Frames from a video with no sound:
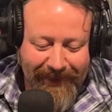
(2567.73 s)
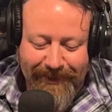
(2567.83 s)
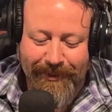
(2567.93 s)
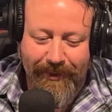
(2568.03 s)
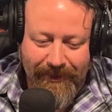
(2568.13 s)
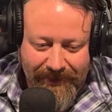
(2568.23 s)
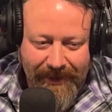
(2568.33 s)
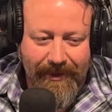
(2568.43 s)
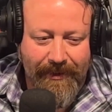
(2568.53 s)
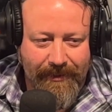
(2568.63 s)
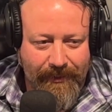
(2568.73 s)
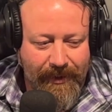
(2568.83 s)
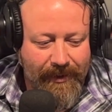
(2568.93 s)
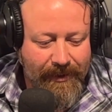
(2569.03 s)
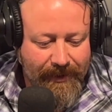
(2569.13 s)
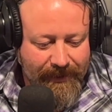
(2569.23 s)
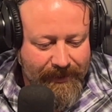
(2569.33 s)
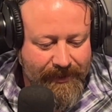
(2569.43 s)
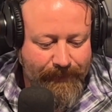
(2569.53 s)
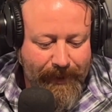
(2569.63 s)
that's the goal, is to get a little more,
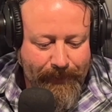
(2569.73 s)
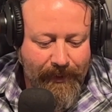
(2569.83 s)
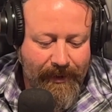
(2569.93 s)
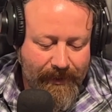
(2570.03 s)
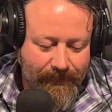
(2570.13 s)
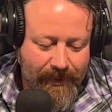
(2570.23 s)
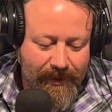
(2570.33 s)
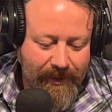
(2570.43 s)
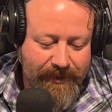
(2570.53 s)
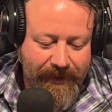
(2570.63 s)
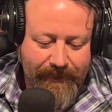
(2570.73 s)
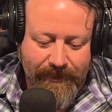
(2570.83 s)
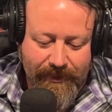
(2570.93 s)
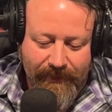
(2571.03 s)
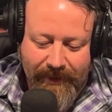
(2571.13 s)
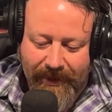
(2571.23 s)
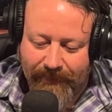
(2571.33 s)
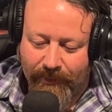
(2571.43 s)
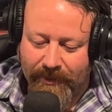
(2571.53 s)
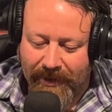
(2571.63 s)
get some people on our team so we can
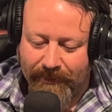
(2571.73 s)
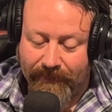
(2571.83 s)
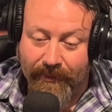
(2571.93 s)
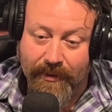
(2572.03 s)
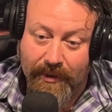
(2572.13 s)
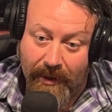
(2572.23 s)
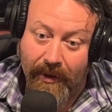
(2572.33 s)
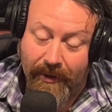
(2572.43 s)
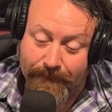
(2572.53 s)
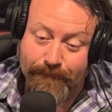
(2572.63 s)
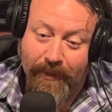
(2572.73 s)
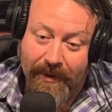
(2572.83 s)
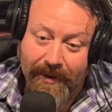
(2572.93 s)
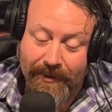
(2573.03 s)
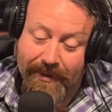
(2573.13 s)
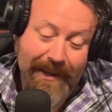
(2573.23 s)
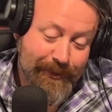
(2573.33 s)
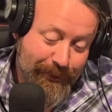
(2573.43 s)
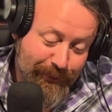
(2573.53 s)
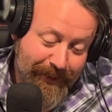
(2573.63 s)
have more time to focus on the art. That's
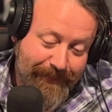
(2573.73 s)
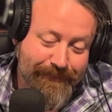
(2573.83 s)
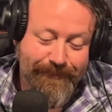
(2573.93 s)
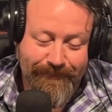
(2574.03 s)
the dream.